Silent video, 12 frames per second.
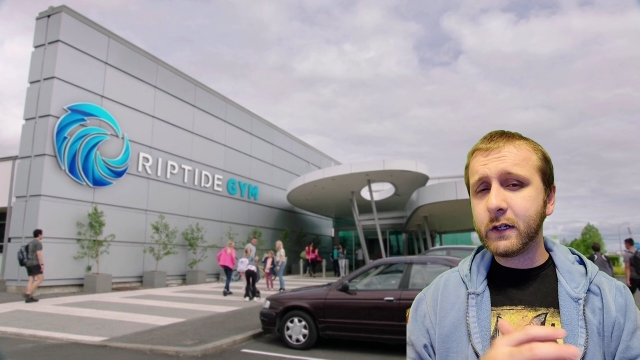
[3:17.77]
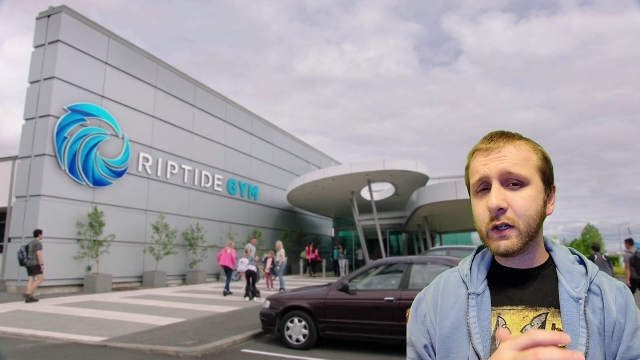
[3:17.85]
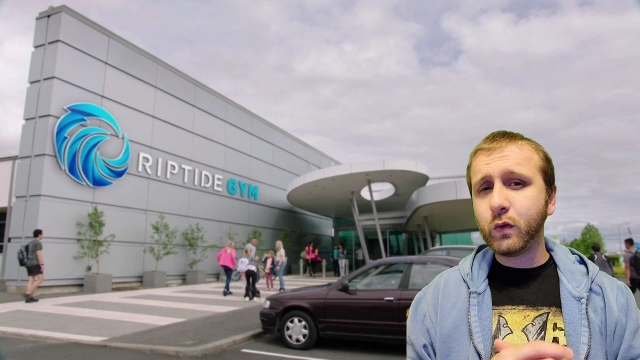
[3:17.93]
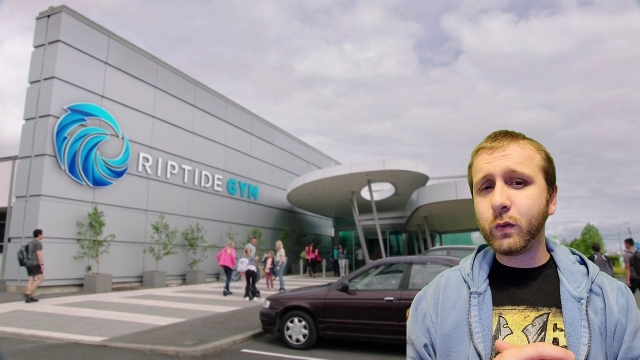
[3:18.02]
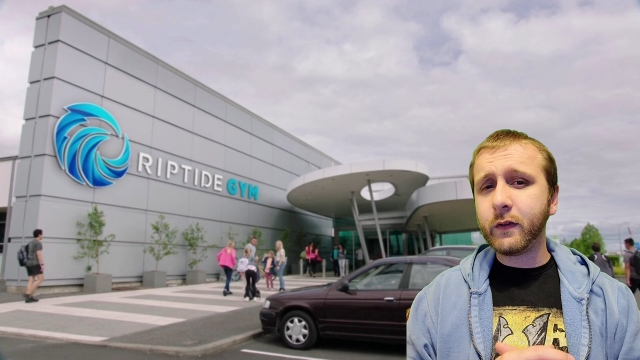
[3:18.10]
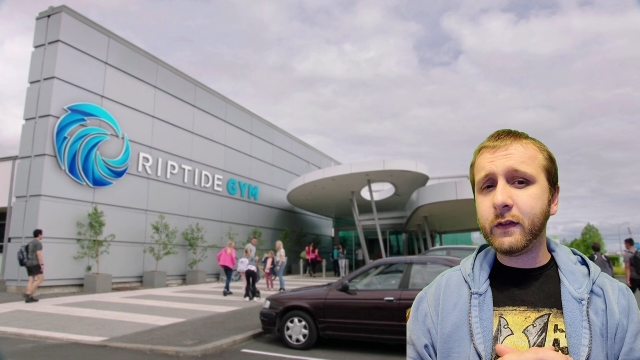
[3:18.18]

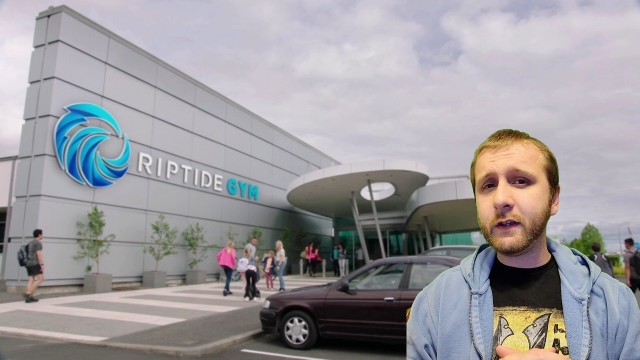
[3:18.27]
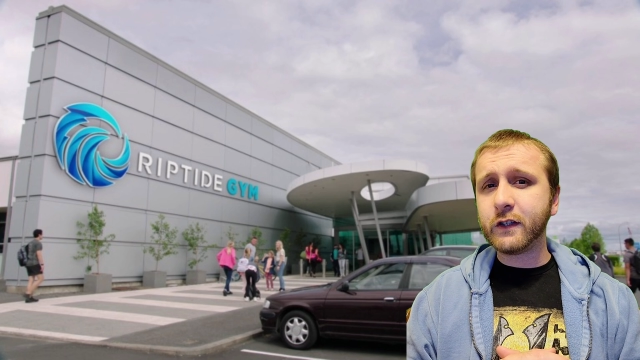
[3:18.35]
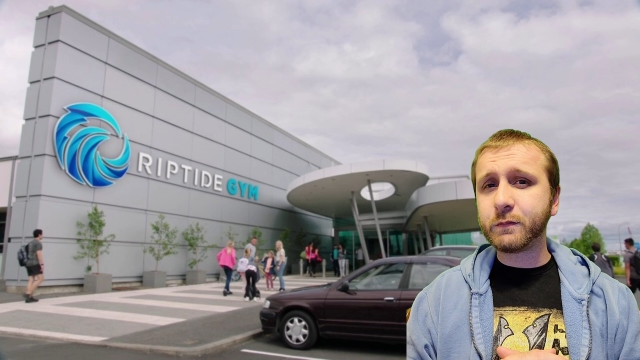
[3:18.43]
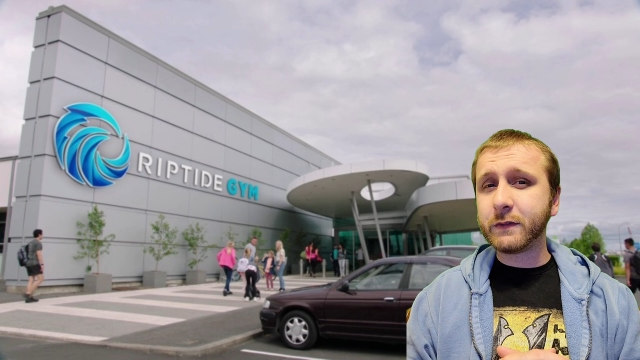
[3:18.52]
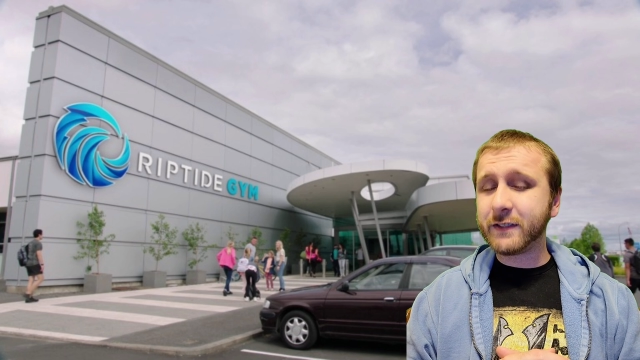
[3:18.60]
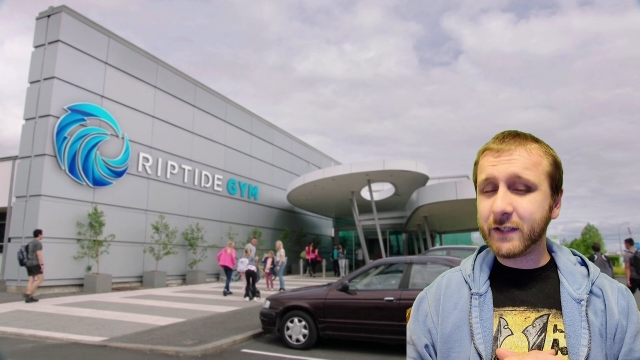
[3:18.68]
with the
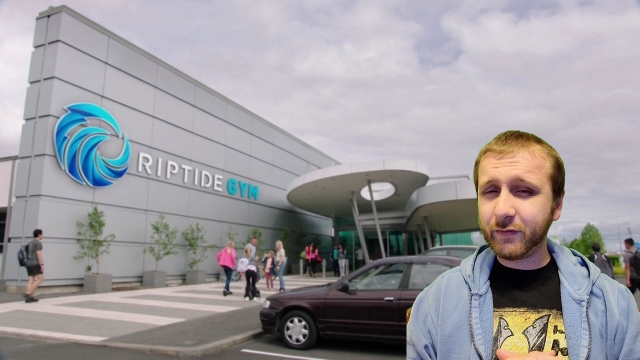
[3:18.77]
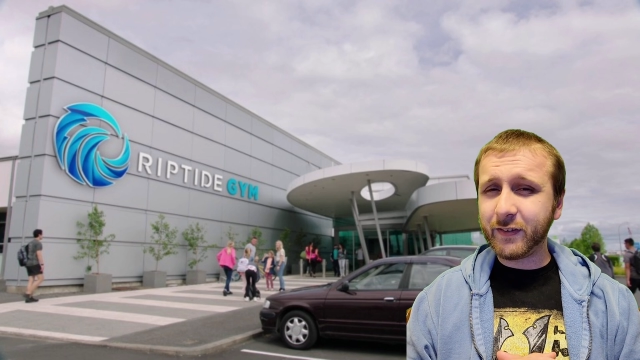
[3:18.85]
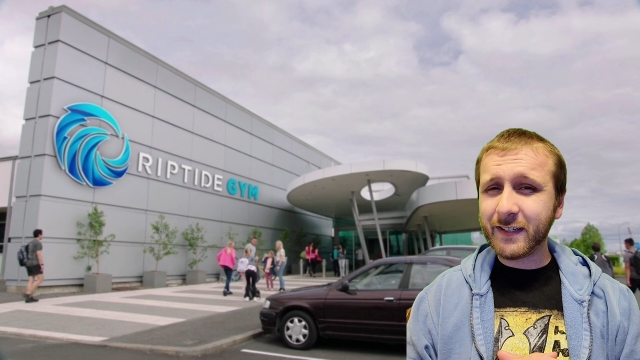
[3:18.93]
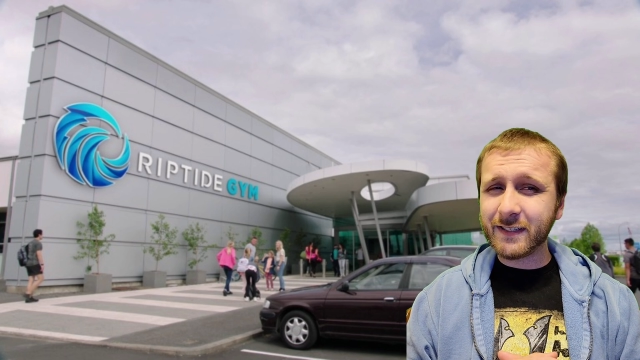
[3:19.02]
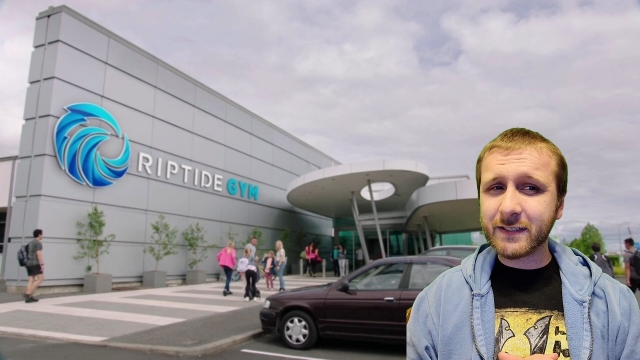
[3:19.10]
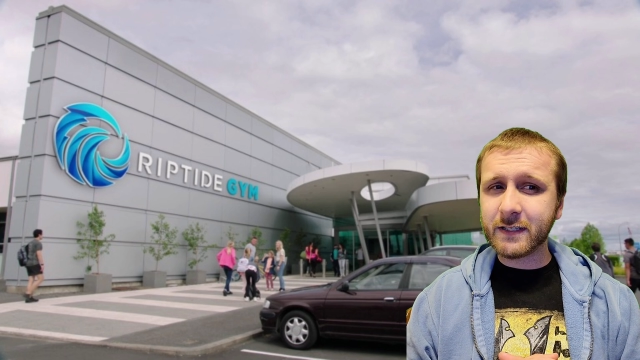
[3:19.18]
specific
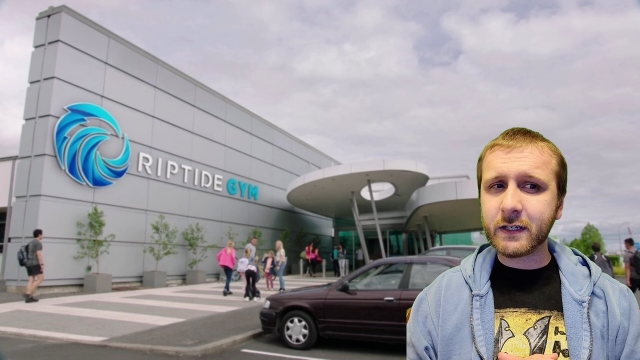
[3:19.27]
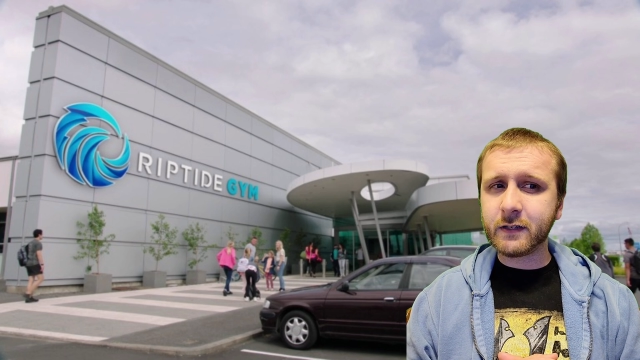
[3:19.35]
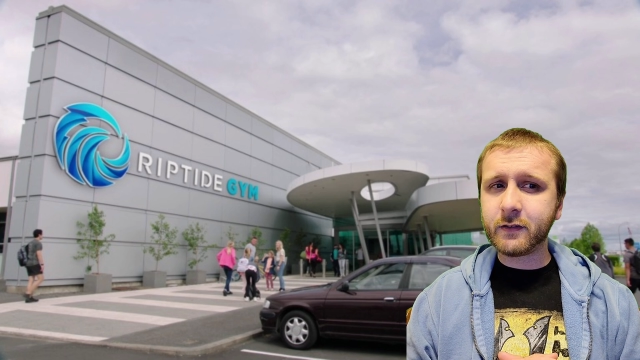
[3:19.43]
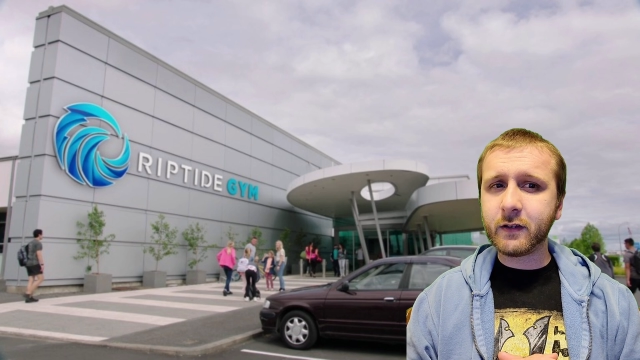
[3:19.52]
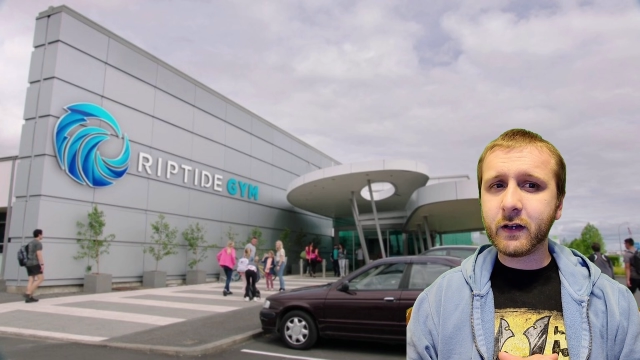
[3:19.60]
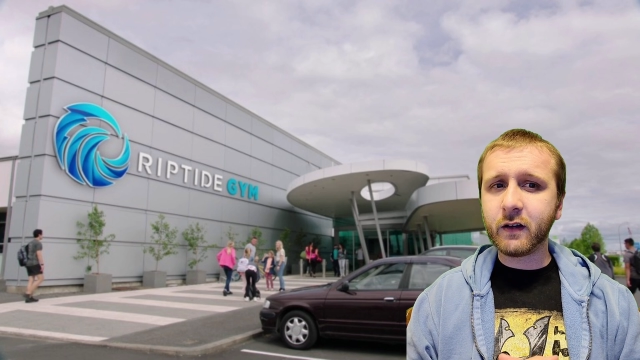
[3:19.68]
intent
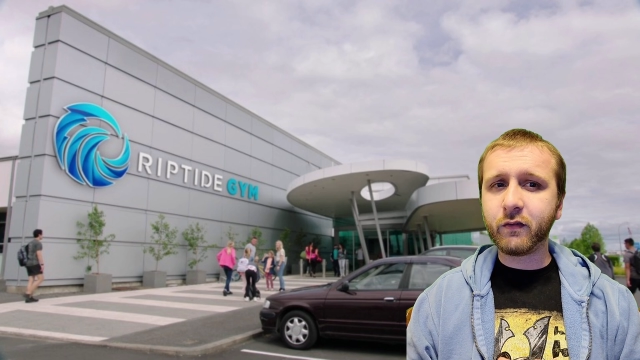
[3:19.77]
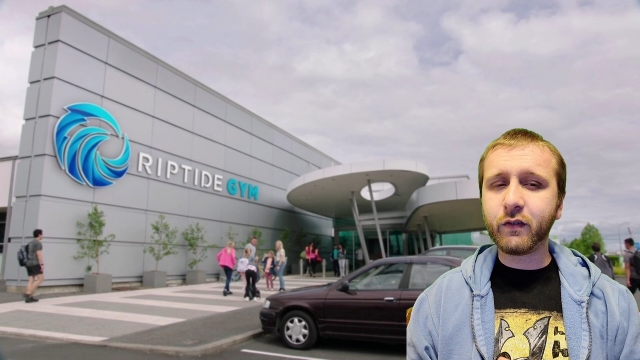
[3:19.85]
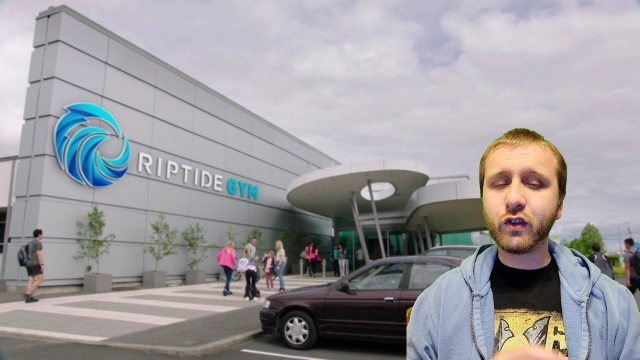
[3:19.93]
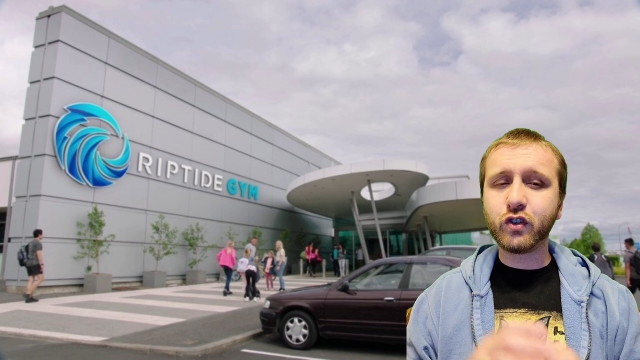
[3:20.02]
of